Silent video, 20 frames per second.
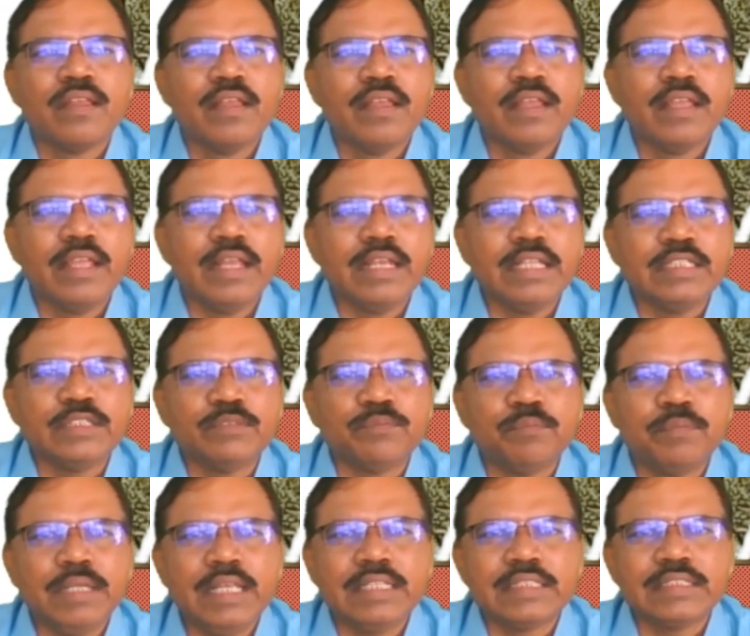It is
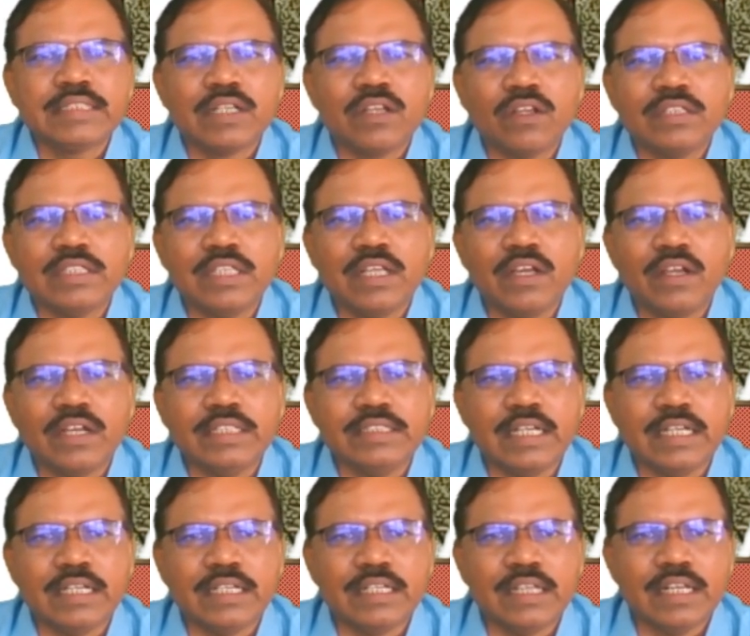placed on the
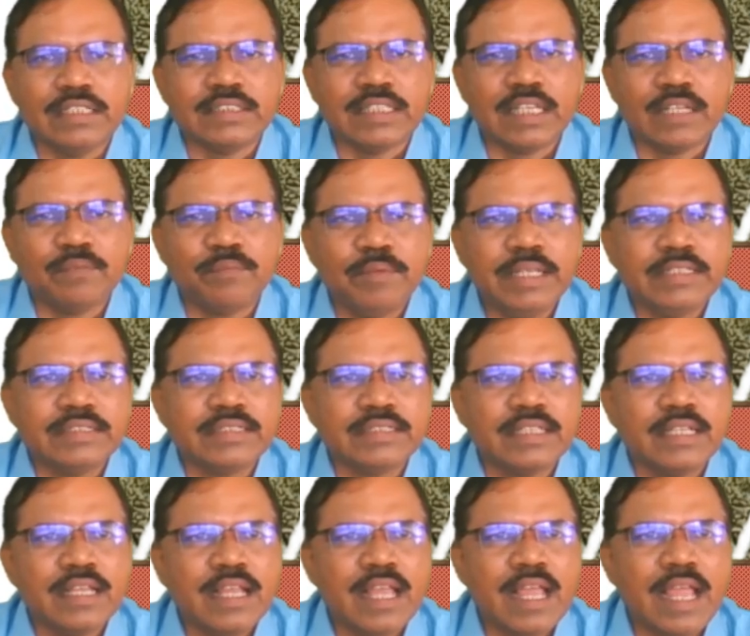horizontal surface
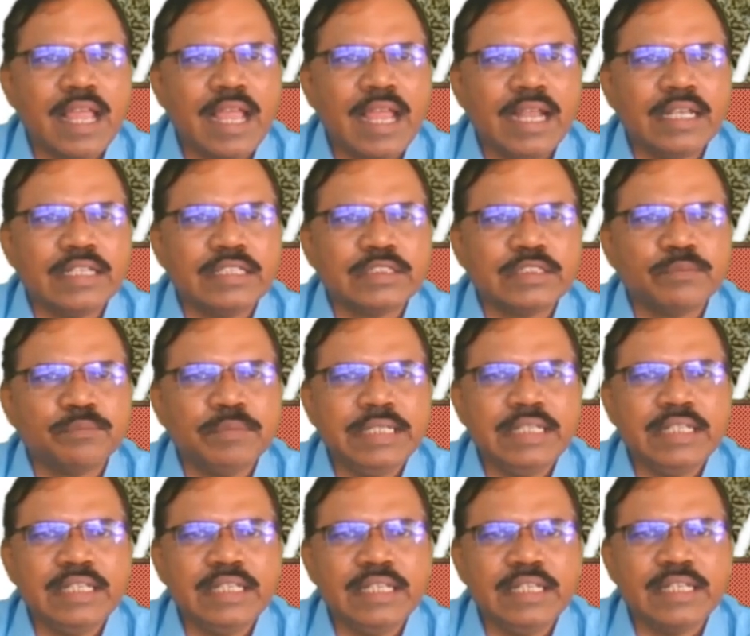and
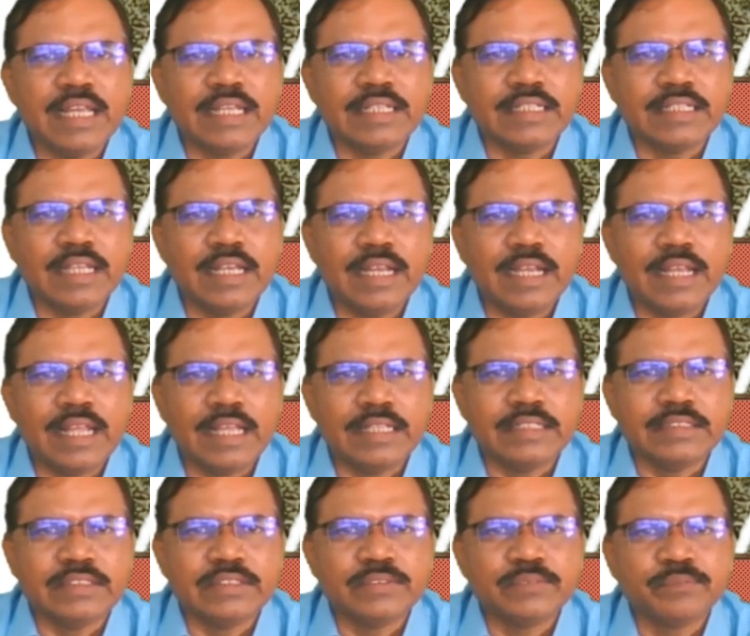spring is
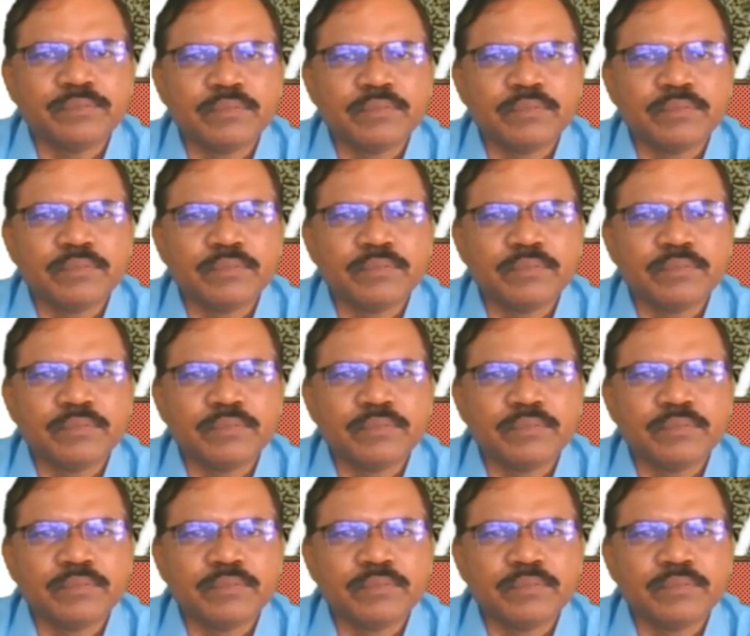attached.